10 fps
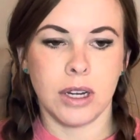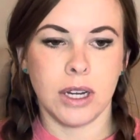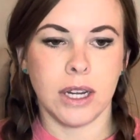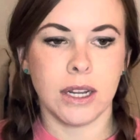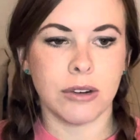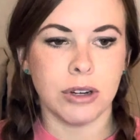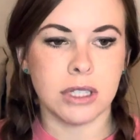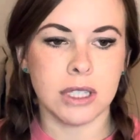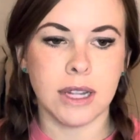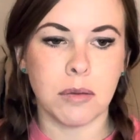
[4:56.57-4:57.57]

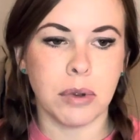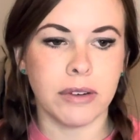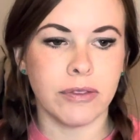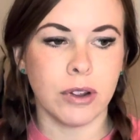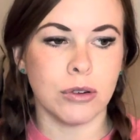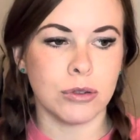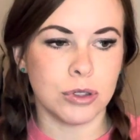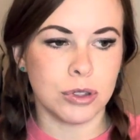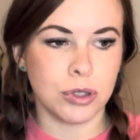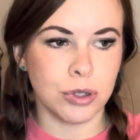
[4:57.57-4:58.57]
increasing that blood flow
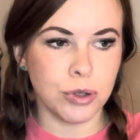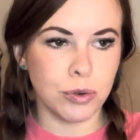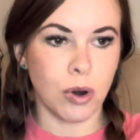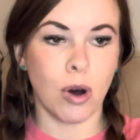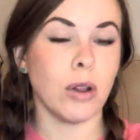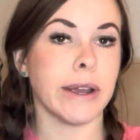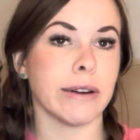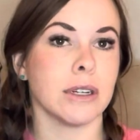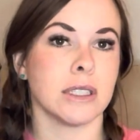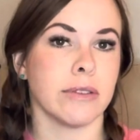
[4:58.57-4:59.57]
to all
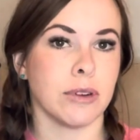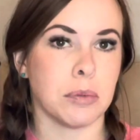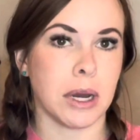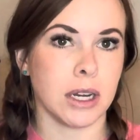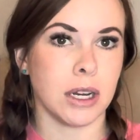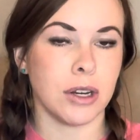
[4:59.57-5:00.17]
areas of your body.